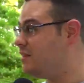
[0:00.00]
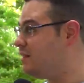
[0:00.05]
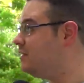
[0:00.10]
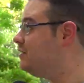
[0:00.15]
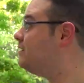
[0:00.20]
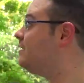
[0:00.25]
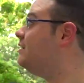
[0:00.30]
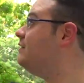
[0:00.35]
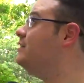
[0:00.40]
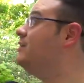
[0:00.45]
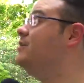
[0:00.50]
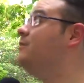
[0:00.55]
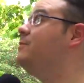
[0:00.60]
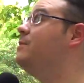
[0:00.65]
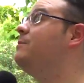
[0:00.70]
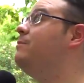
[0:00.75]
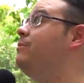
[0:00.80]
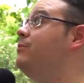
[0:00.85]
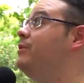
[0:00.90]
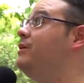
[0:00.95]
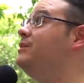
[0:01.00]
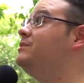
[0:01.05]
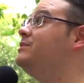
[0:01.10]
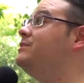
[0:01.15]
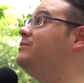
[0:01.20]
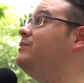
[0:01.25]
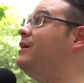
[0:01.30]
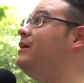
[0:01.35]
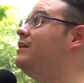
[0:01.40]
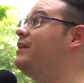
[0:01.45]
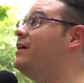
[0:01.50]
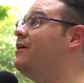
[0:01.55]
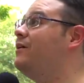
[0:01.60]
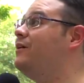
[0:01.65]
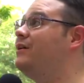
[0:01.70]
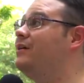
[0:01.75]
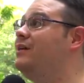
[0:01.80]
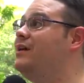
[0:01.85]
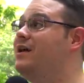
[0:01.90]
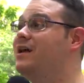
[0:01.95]
It's getting a little bit breezy right
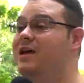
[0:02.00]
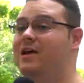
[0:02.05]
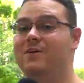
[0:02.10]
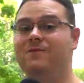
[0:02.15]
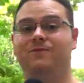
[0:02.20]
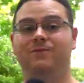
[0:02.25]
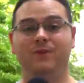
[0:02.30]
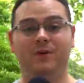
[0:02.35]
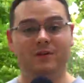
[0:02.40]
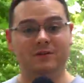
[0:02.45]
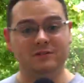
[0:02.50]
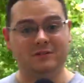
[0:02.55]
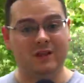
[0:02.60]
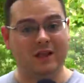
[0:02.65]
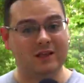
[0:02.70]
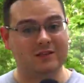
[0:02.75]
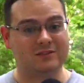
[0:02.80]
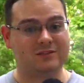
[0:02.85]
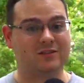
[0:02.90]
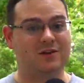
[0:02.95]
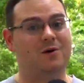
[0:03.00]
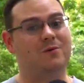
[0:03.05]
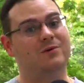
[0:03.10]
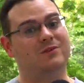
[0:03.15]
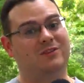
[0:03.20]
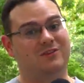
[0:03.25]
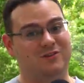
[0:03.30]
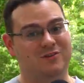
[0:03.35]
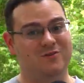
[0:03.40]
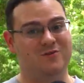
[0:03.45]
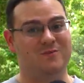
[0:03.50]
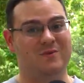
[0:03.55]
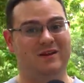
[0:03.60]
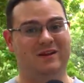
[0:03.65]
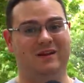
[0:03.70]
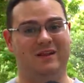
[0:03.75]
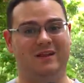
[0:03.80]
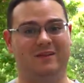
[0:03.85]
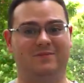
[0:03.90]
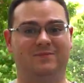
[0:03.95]
now. It feels nice, though, with the
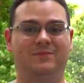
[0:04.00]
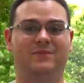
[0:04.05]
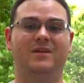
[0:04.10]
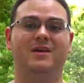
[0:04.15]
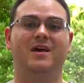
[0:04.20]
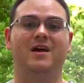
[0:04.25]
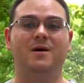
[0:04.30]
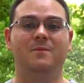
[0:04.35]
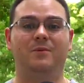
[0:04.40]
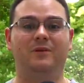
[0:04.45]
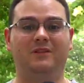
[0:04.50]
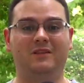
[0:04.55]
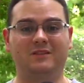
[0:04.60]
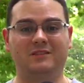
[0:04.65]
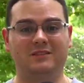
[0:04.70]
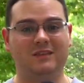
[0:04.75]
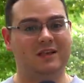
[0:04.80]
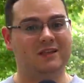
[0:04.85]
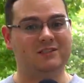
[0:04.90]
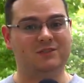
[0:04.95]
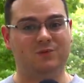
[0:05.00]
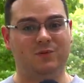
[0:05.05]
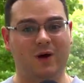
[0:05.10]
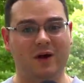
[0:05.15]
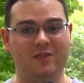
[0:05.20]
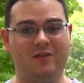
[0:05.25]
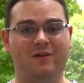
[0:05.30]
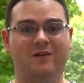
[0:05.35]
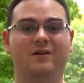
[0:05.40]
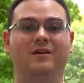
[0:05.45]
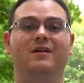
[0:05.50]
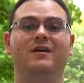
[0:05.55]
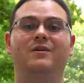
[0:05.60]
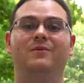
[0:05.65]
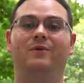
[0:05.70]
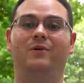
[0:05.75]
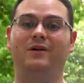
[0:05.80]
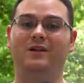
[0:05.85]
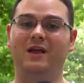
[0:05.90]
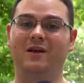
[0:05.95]
humidity. But this nice weather,
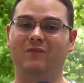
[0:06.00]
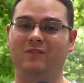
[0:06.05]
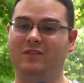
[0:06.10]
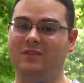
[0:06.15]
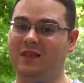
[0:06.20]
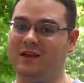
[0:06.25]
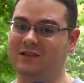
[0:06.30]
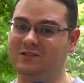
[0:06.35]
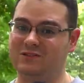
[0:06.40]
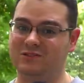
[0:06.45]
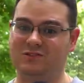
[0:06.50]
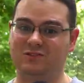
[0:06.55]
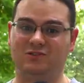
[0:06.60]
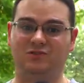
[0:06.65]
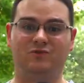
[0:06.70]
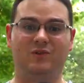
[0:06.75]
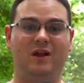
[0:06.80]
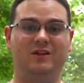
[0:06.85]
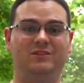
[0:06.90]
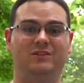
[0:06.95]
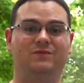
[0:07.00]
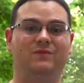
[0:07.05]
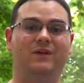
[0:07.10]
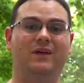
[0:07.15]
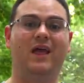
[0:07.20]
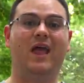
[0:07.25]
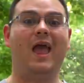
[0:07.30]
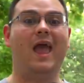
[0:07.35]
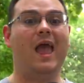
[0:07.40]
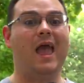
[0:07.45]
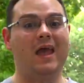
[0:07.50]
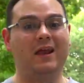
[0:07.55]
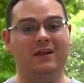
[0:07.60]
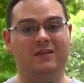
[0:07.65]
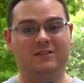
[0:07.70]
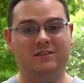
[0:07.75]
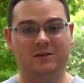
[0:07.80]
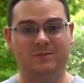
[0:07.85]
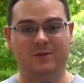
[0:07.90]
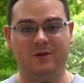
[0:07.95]
we're going to have a nice stretch of it, and
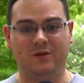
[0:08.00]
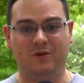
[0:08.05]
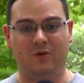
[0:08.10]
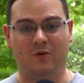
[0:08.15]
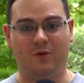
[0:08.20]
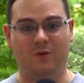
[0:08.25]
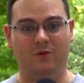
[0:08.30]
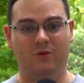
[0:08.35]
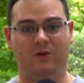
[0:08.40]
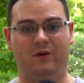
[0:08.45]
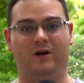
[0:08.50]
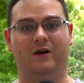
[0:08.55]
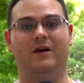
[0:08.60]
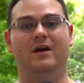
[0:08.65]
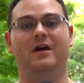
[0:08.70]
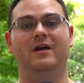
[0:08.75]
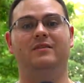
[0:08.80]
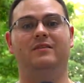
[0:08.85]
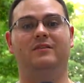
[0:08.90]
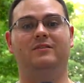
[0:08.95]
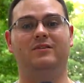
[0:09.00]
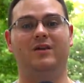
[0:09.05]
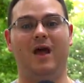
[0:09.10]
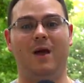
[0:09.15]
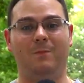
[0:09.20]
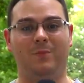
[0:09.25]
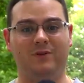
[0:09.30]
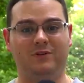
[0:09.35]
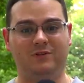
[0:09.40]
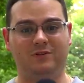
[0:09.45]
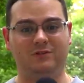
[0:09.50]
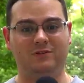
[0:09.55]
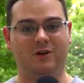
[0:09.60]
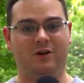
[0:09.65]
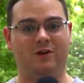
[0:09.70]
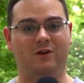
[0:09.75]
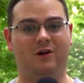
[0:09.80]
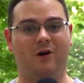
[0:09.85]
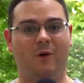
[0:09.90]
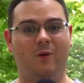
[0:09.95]
it's going to be cooler. The temperatures
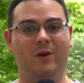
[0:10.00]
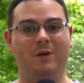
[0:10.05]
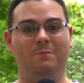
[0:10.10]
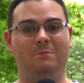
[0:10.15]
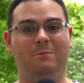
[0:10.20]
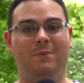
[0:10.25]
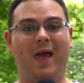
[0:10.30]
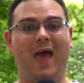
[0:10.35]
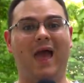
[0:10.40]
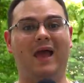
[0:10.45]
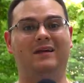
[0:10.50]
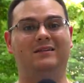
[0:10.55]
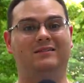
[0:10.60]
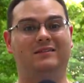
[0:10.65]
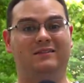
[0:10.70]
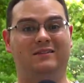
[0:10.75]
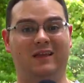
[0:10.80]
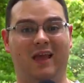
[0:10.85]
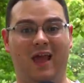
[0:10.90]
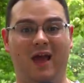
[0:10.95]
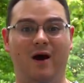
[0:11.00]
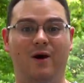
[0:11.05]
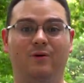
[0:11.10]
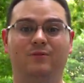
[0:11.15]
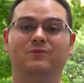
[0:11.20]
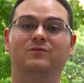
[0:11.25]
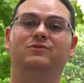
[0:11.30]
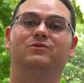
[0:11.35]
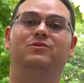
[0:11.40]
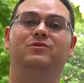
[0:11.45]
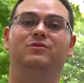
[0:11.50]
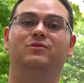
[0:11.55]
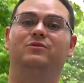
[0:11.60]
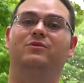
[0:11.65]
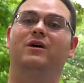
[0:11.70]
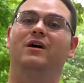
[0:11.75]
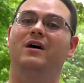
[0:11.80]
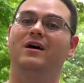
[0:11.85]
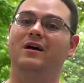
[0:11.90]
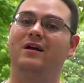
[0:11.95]
are going back down
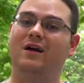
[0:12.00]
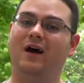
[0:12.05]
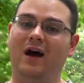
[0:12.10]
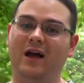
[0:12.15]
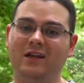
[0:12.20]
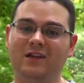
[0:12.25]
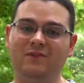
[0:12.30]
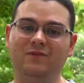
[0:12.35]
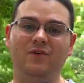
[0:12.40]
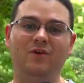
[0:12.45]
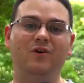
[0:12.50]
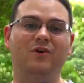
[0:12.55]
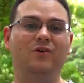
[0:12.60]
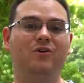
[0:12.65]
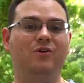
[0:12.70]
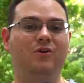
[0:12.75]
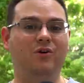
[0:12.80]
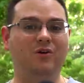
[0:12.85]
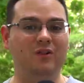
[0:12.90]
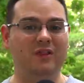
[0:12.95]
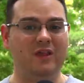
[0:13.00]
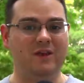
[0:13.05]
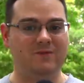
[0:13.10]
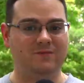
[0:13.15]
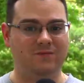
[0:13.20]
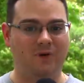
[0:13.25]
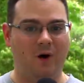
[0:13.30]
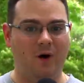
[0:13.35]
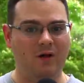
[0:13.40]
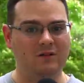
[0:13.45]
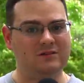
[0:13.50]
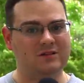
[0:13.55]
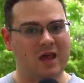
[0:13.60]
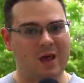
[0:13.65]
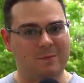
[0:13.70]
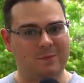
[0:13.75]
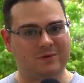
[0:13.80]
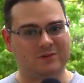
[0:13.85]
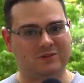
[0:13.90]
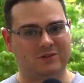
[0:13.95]
to kind of early fall
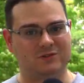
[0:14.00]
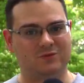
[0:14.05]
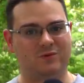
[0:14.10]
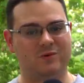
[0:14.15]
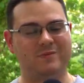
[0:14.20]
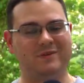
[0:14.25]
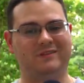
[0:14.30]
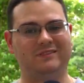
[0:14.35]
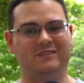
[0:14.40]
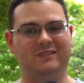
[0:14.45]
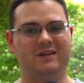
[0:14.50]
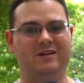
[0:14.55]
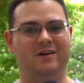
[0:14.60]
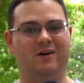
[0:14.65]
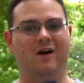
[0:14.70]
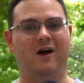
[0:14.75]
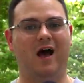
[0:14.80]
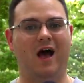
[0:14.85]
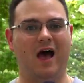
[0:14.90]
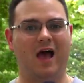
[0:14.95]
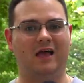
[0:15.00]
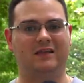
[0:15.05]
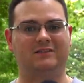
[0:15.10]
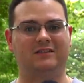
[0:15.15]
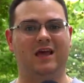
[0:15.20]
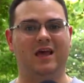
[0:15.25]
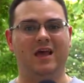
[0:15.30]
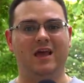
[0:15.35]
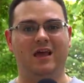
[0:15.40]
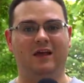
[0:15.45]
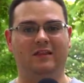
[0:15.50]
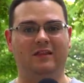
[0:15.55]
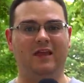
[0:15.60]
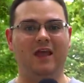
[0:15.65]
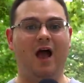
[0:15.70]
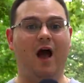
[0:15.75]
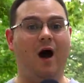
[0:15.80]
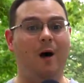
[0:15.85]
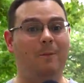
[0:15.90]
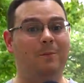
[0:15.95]
temperatures. We're going to be seeing our highs in
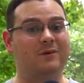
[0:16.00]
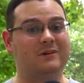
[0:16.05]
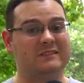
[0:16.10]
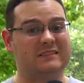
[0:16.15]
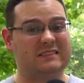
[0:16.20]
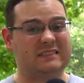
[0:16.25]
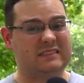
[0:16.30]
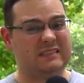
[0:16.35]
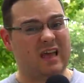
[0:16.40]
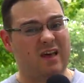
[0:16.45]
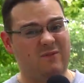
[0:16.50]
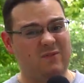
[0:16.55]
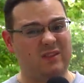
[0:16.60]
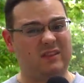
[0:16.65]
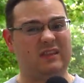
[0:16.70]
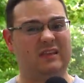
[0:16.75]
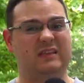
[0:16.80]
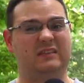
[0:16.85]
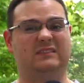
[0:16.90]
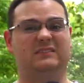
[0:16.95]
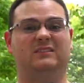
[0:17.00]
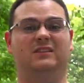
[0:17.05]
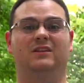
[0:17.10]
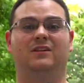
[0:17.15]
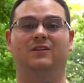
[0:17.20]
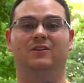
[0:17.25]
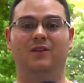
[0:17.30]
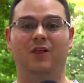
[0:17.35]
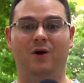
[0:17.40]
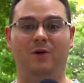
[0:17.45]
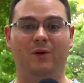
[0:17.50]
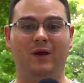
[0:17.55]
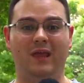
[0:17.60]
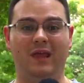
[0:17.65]
the upper 70s to the low